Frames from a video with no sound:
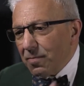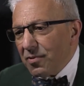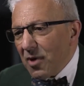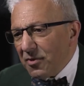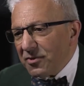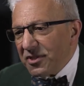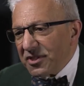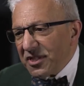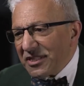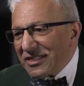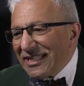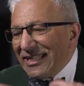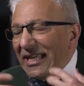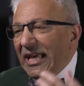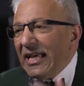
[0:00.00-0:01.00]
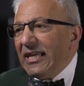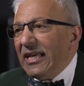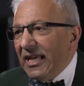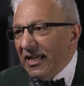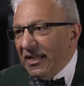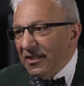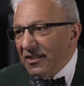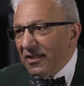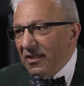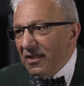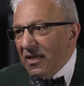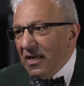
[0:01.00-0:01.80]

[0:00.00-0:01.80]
processes kick in,